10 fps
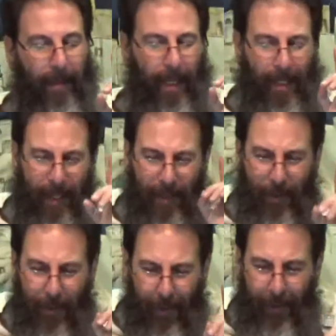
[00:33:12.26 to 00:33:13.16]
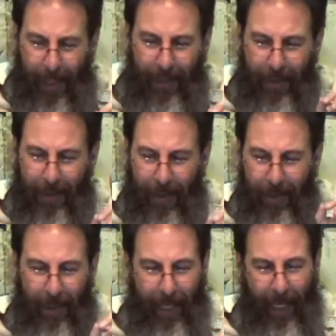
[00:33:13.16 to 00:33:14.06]
is it true that you
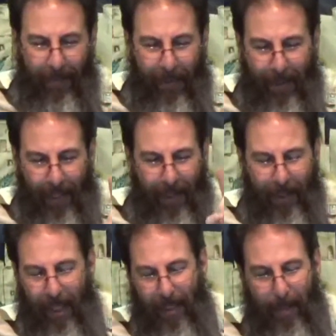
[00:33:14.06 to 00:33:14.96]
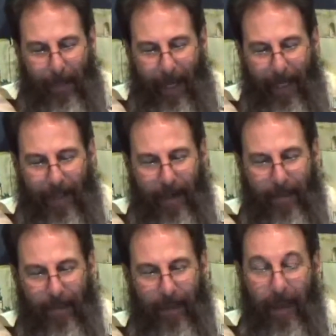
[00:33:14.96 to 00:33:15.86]
sold the land for such and such a price?
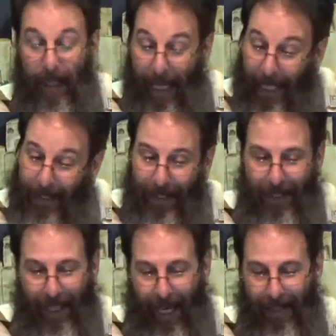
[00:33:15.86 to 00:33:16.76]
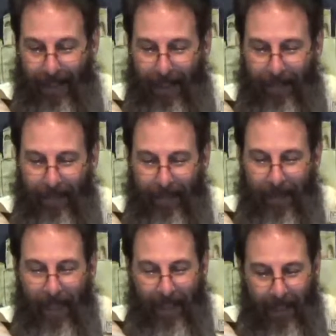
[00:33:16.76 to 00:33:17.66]
Yes, she answered.
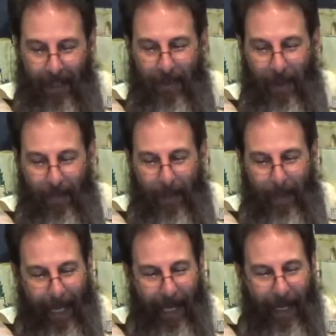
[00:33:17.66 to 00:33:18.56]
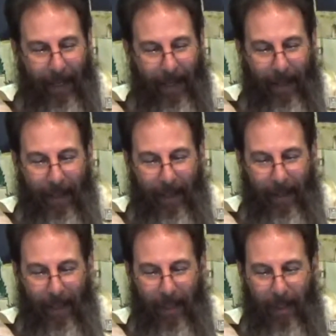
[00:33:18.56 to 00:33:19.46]
This is what we paid.
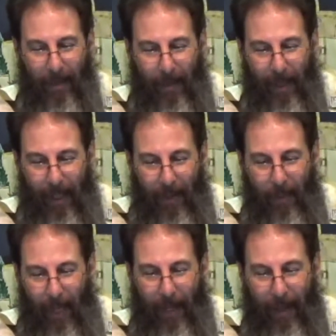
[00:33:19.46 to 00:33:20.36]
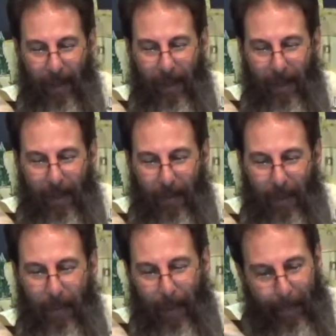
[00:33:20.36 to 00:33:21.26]
This is what
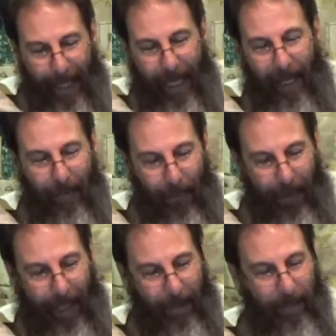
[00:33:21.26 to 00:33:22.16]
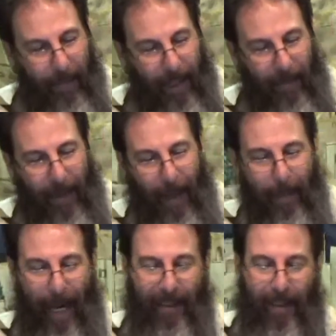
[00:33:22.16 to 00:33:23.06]
we were paid for it. But Kepha came
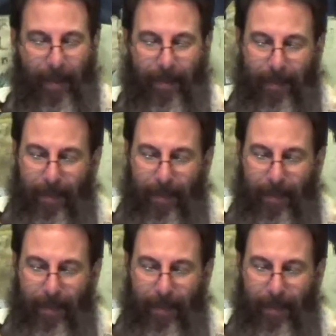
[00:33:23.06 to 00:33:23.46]
back to her.